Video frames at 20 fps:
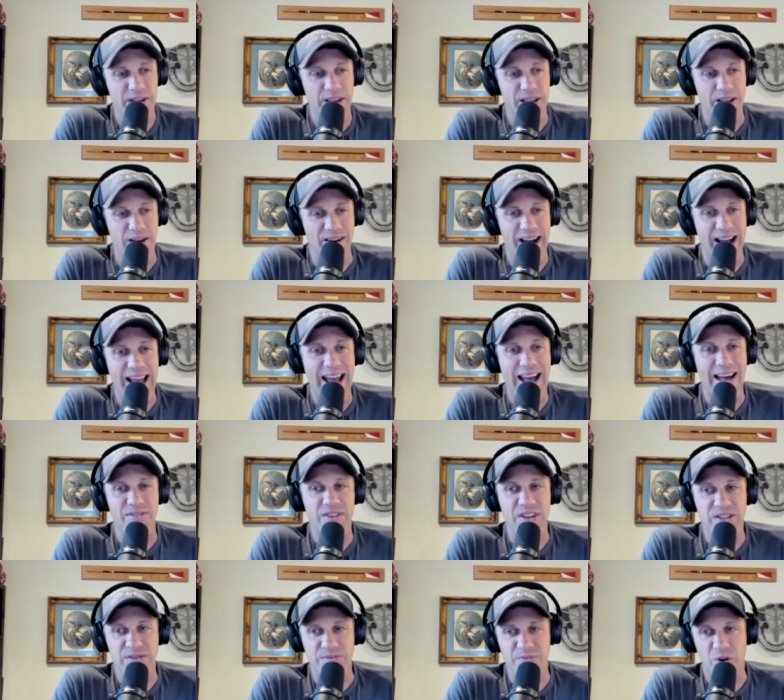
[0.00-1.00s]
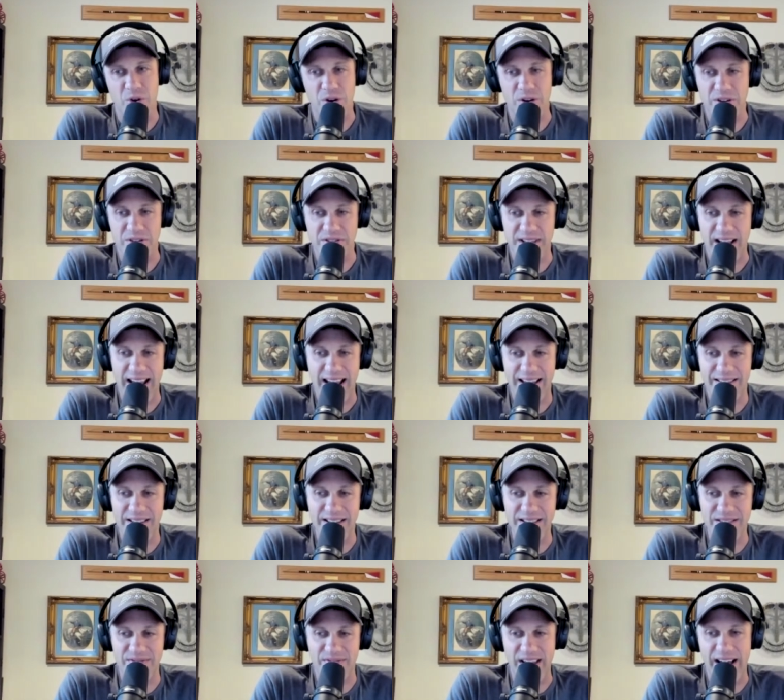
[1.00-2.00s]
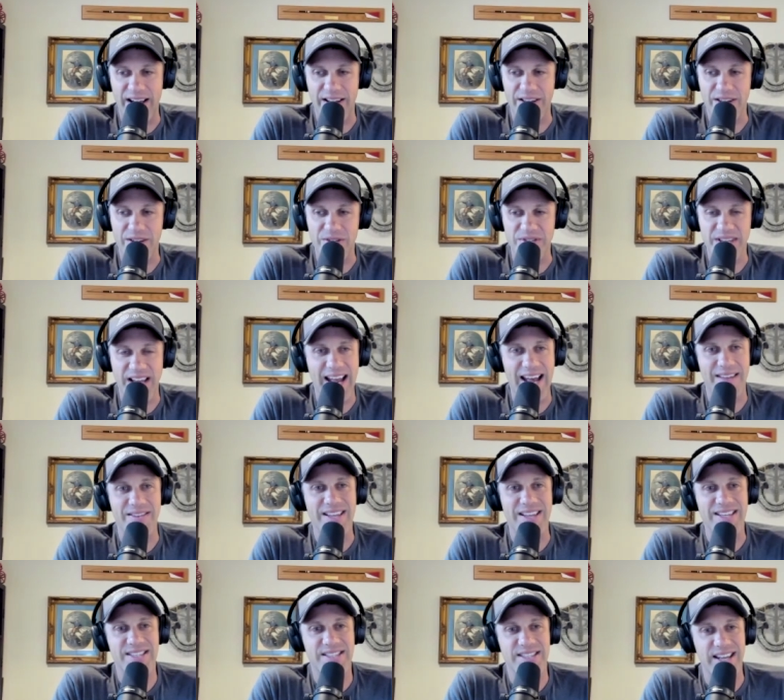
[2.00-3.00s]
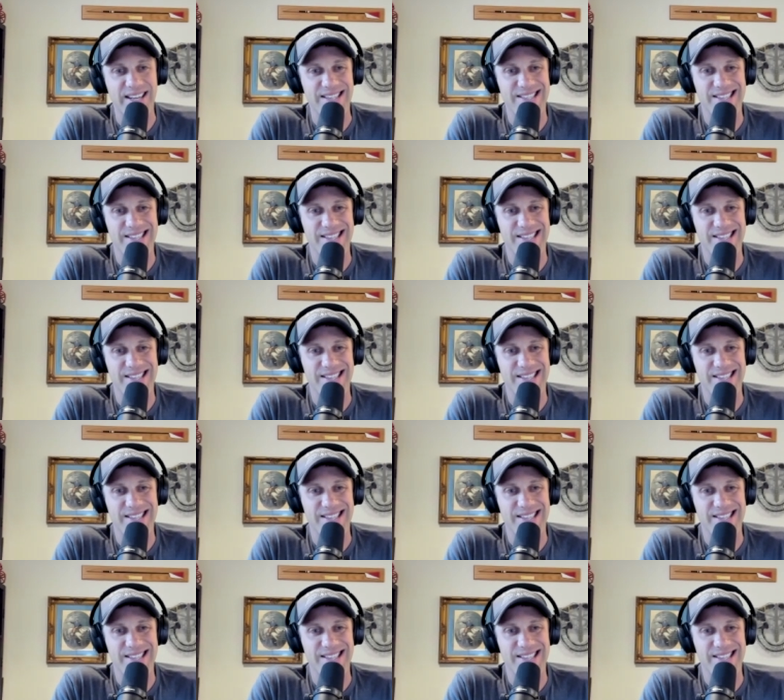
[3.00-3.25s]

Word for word: you know, I had these morals, I had these values, I had these things